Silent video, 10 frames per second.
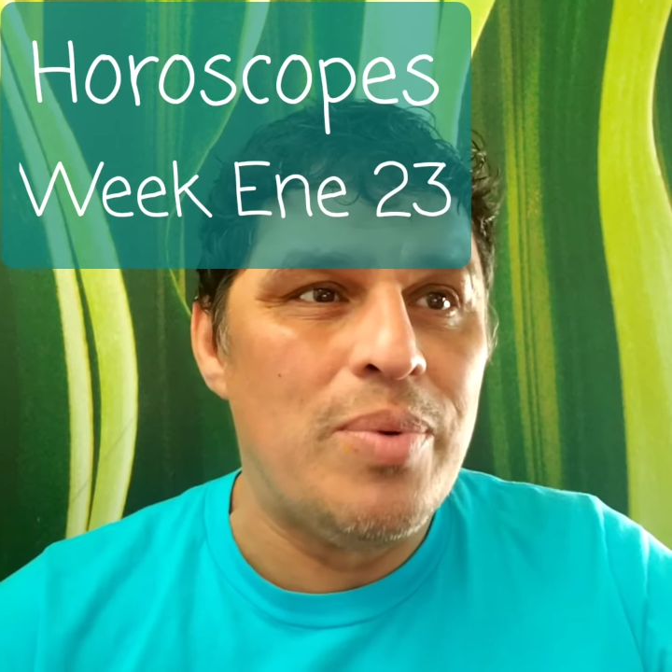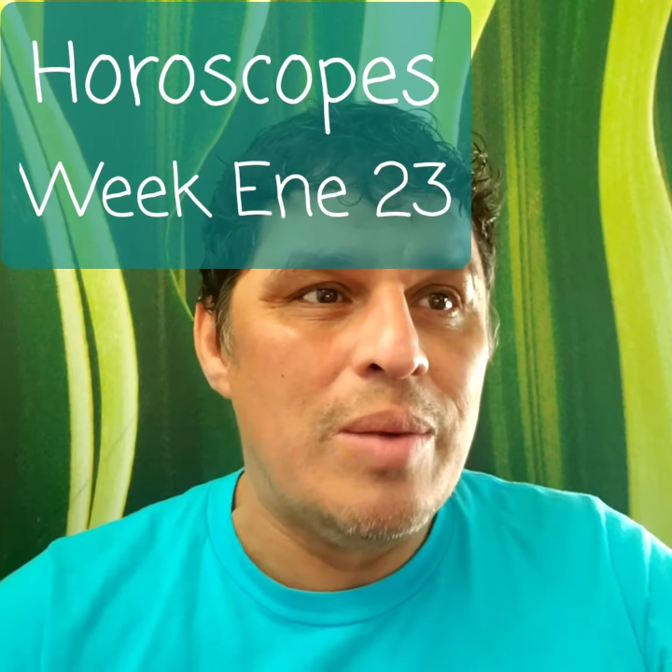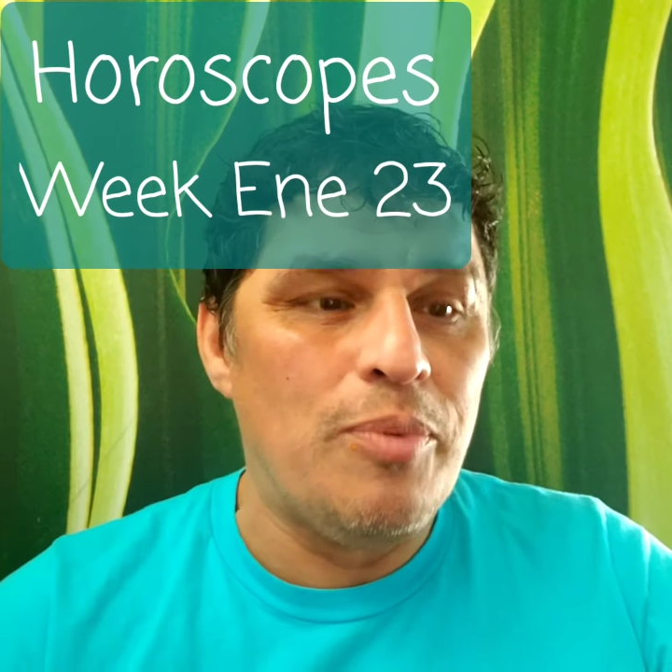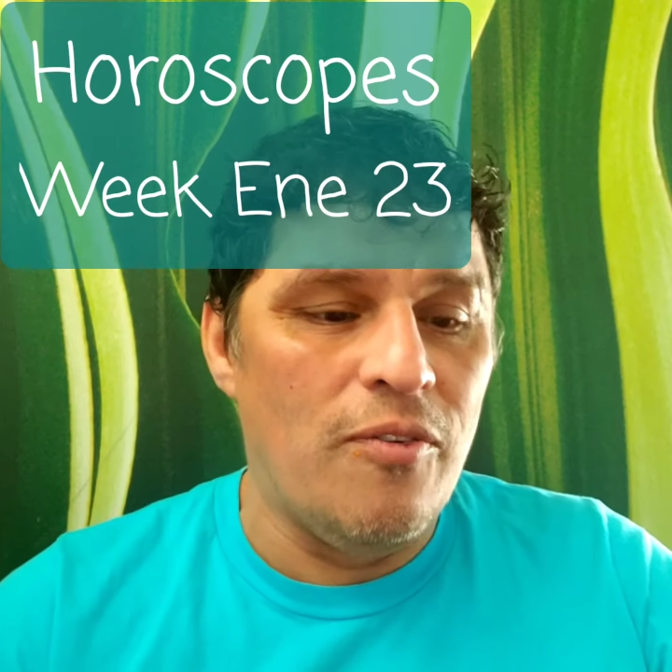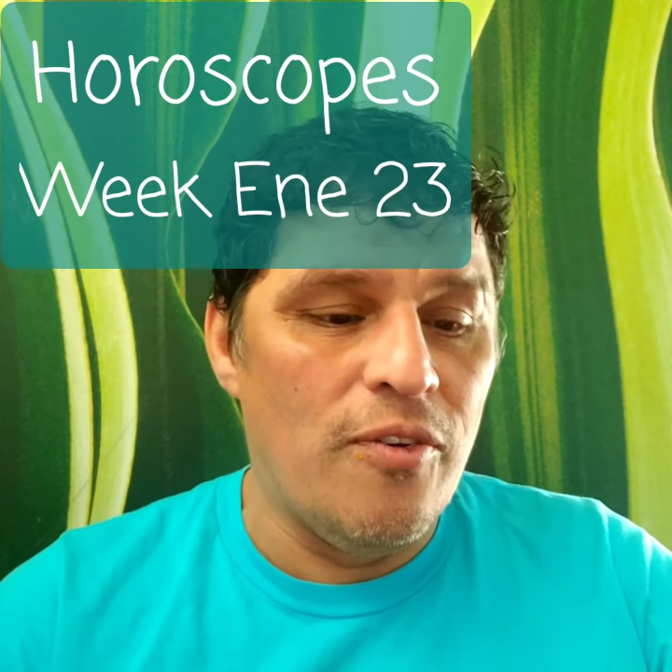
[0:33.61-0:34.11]

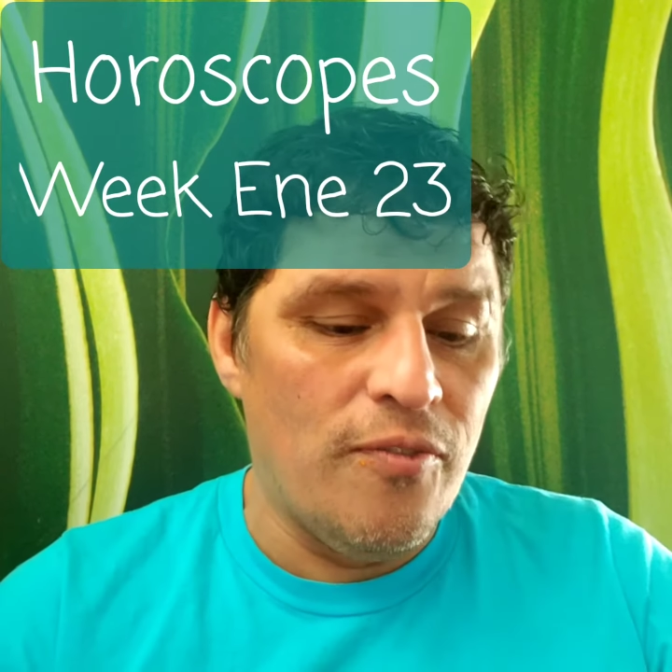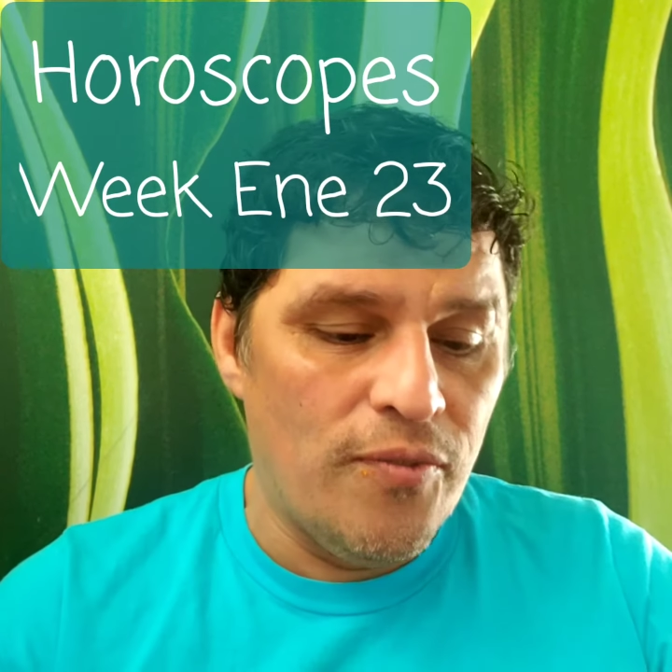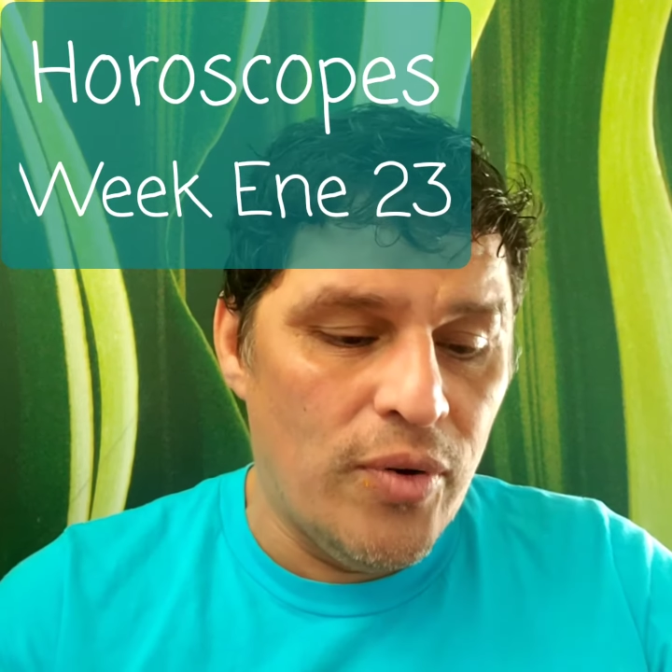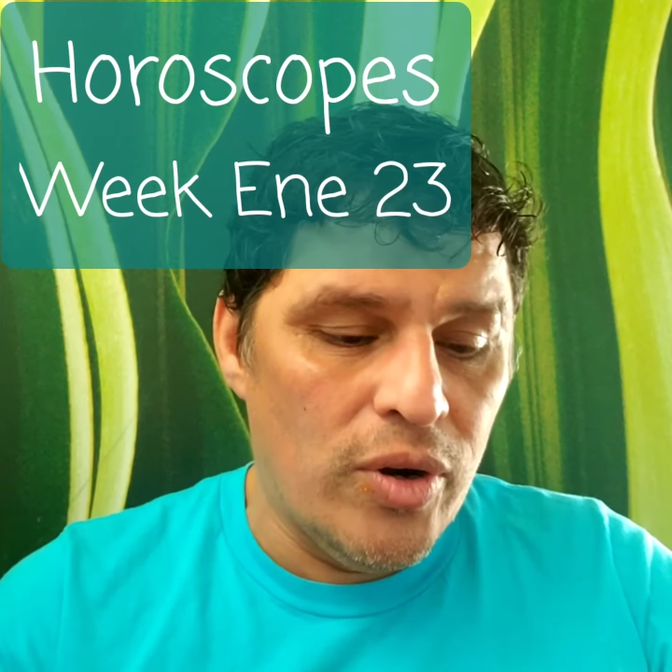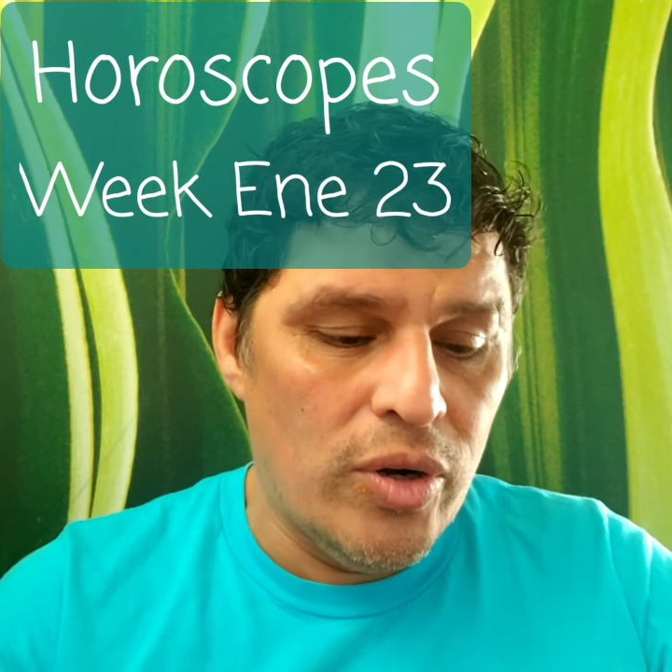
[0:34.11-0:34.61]
people. For
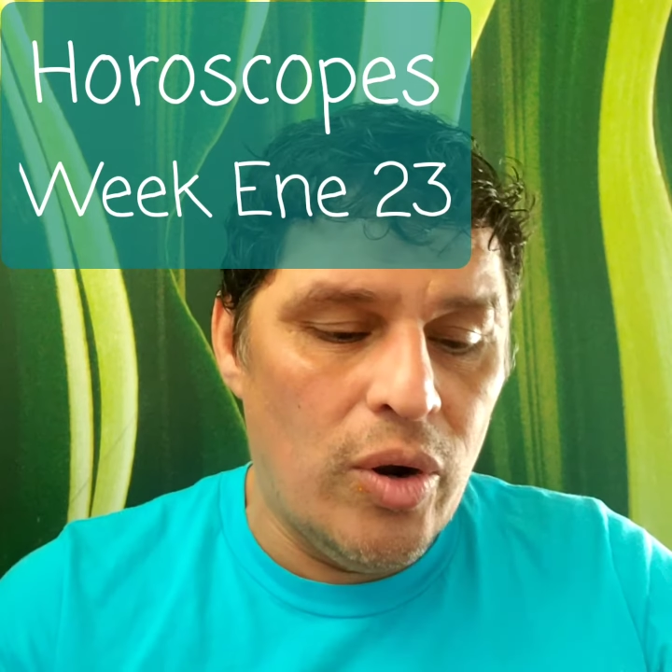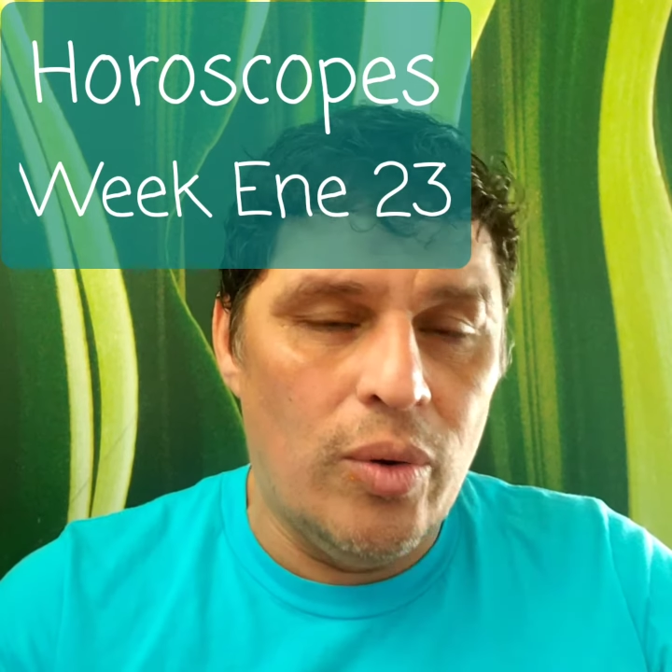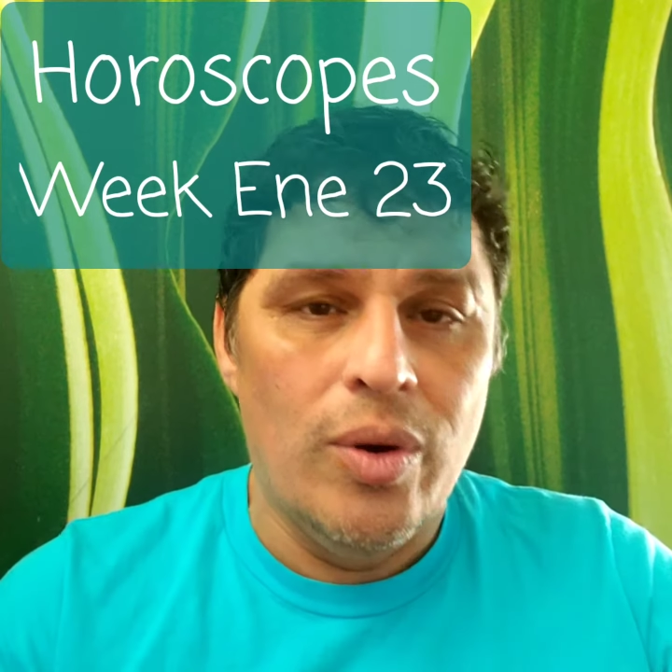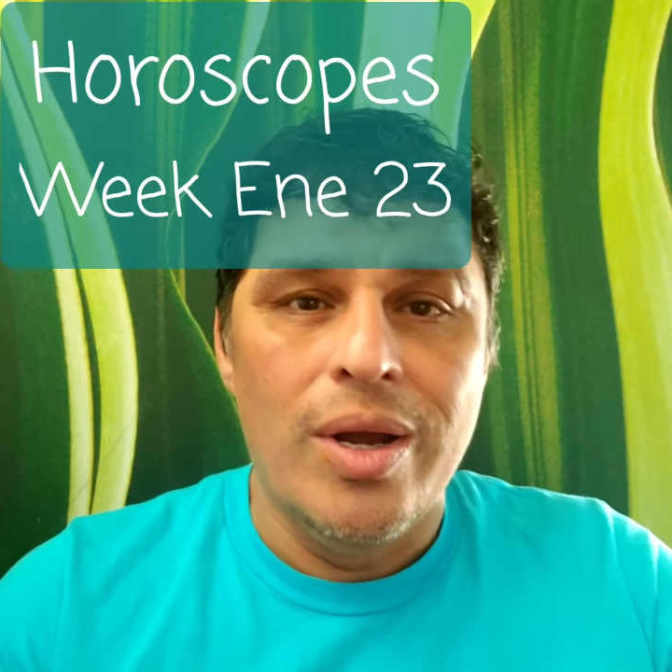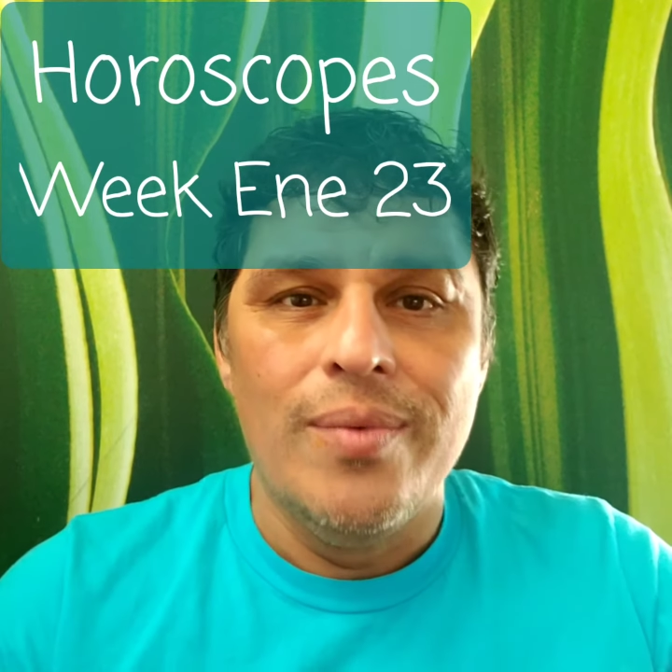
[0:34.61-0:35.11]

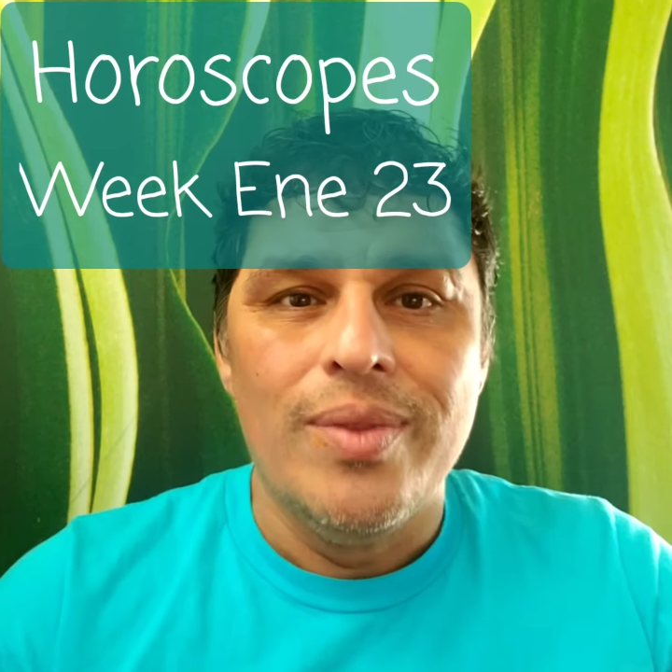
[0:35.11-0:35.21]
Virgo,